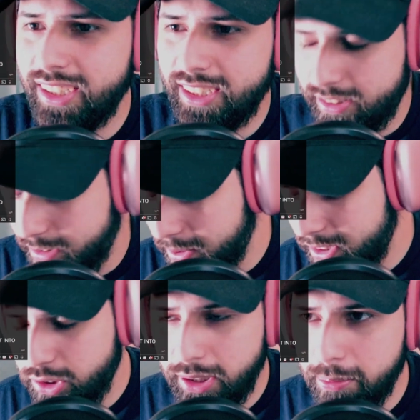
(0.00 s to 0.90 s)
So I'm going
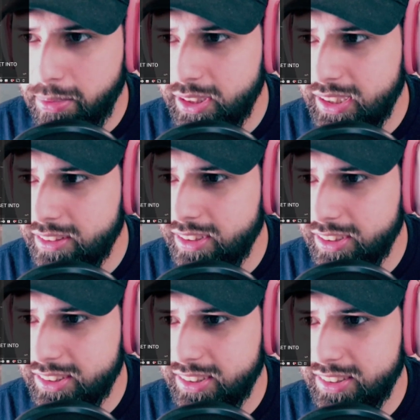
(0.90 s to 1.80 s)
to try and break down the
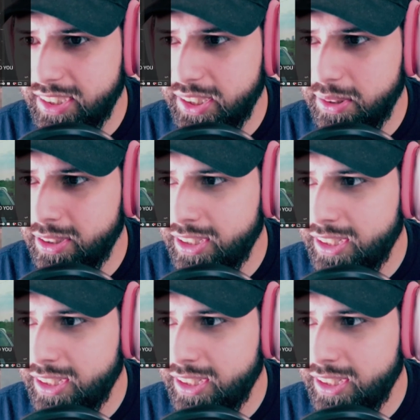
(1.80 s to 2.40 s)
lyrics as I go.